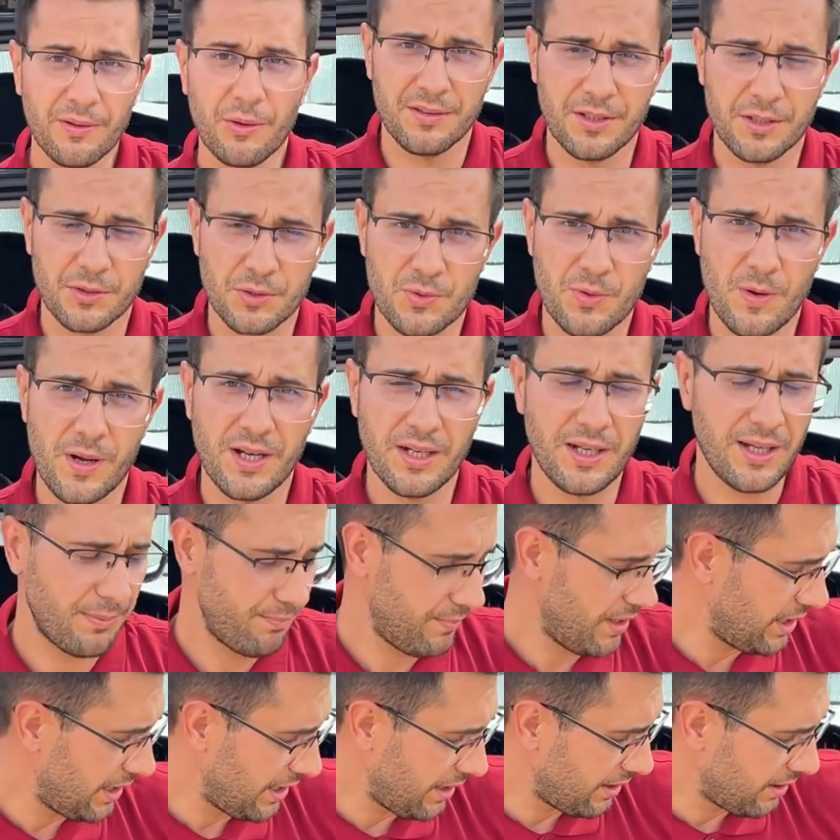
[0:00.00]
the trunk,
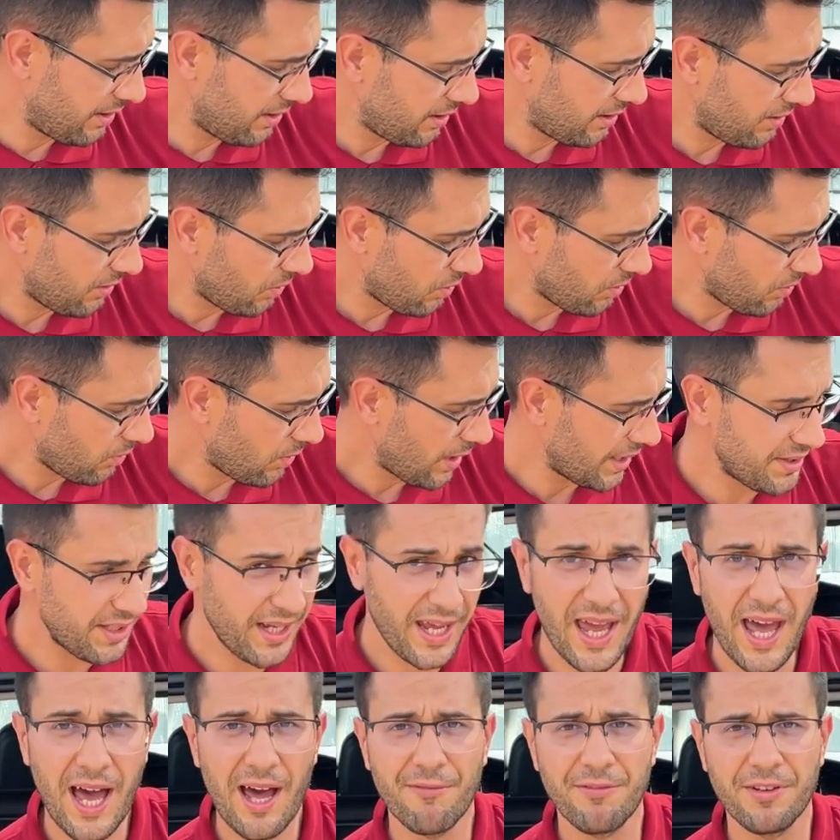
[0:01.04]
meaning what I
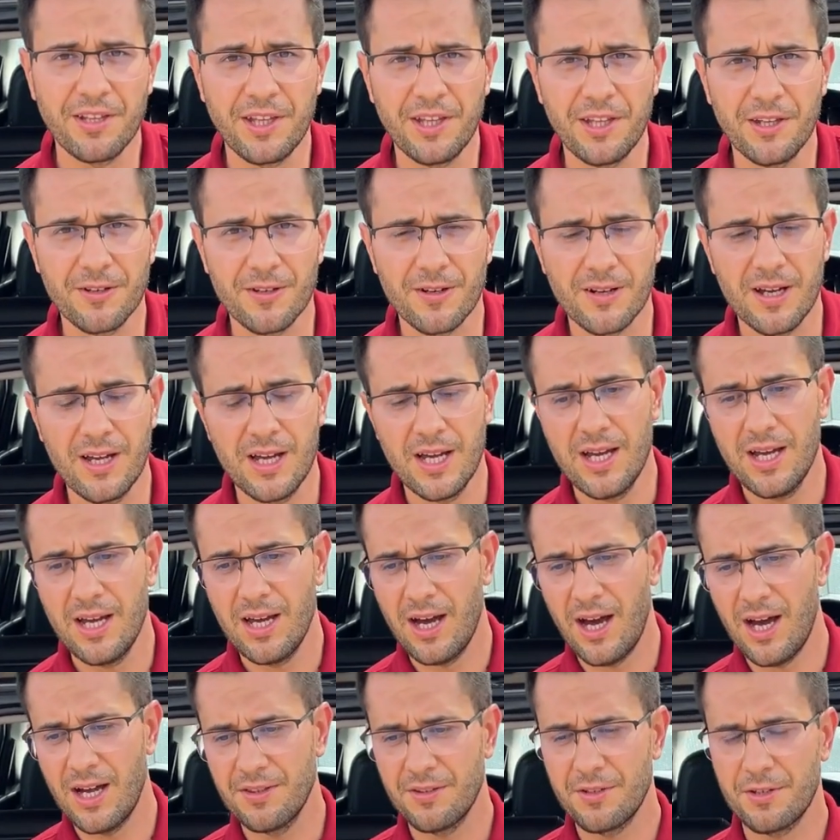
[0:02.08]
have here
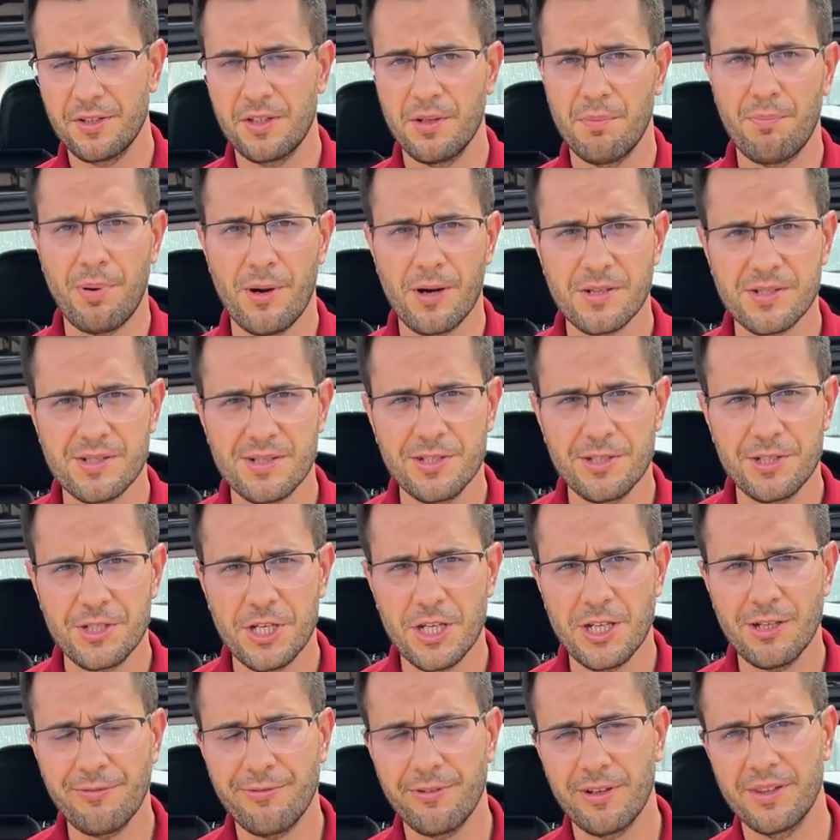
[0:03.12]
under the parcel
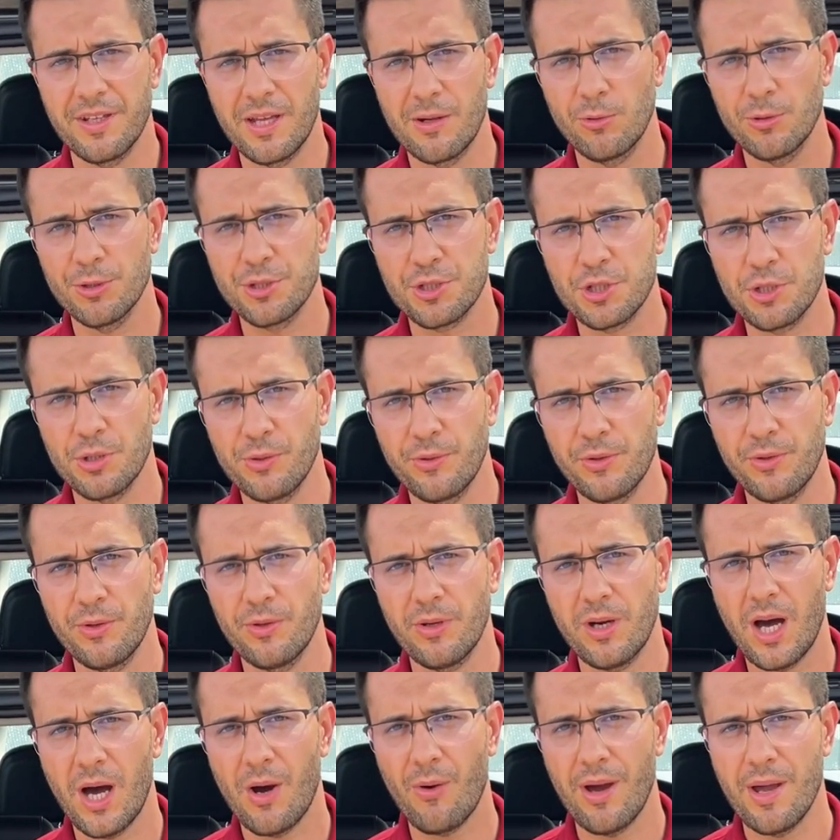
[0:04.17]
shelf, and I will show you
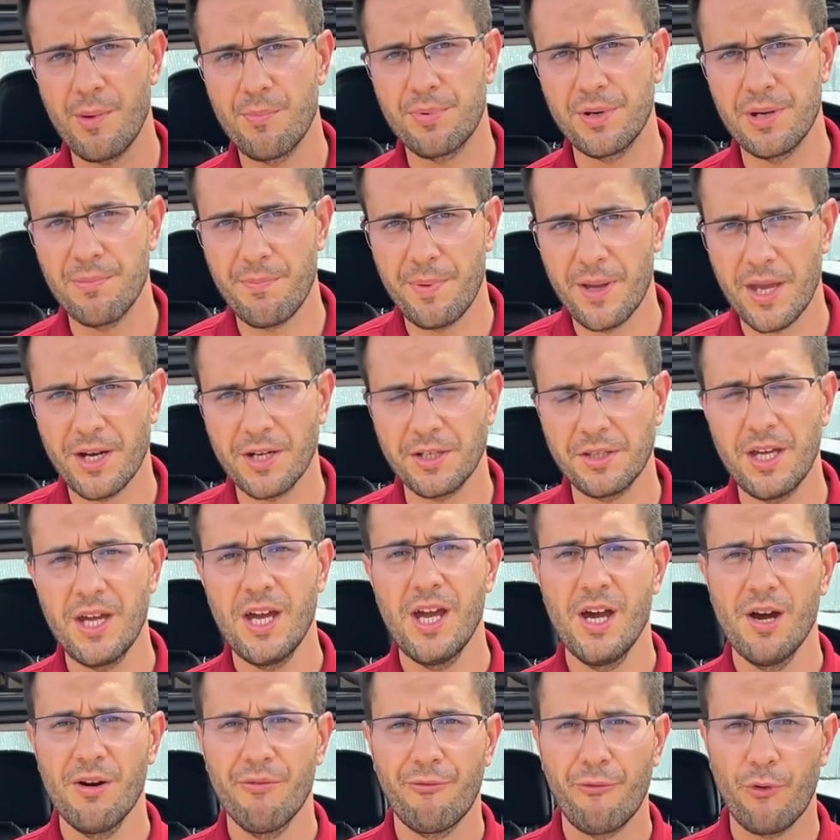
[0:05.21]
how I prepared
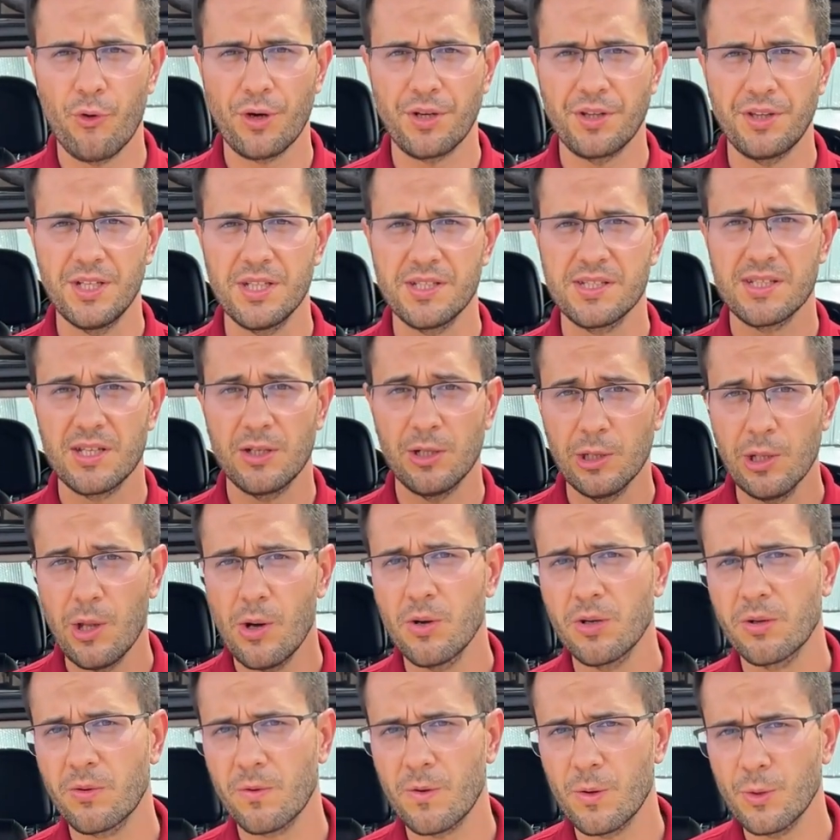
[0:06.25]
for this
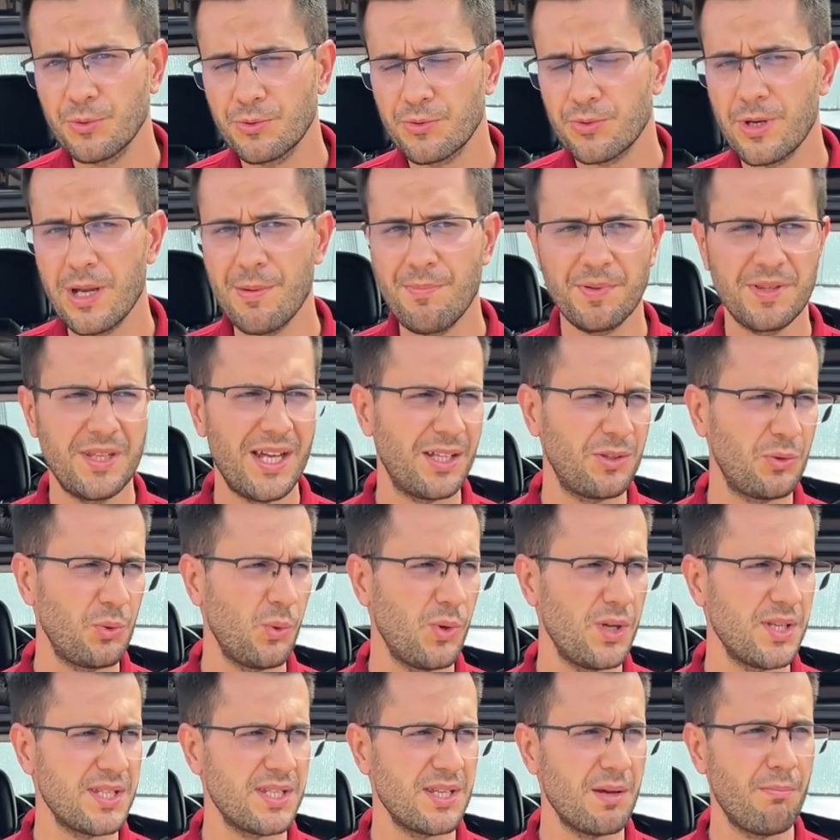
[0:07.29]
long road trip that
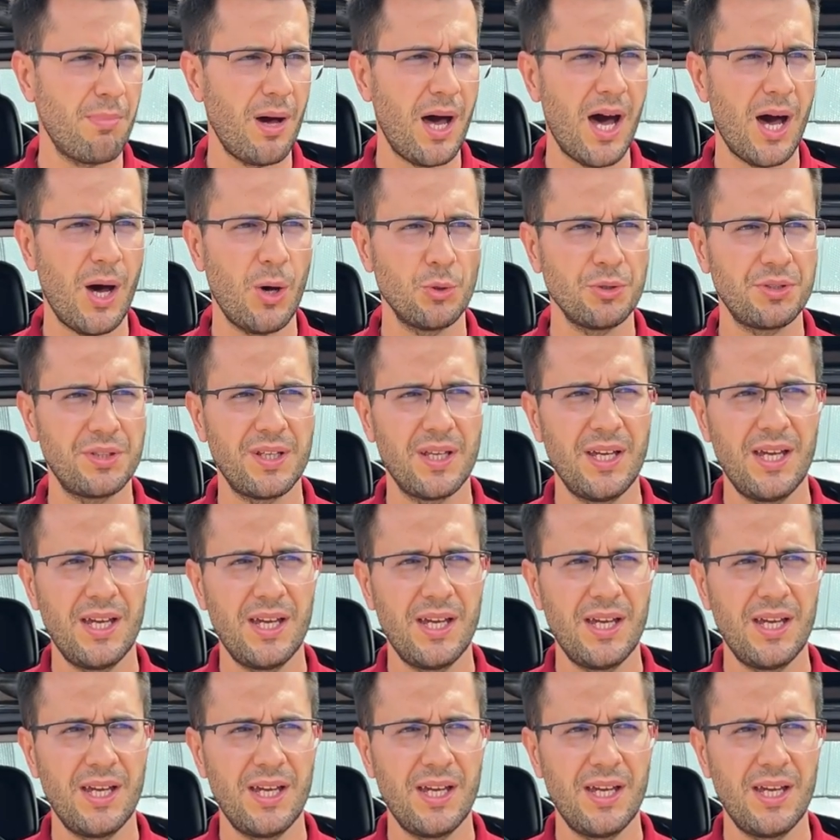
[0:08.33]
was about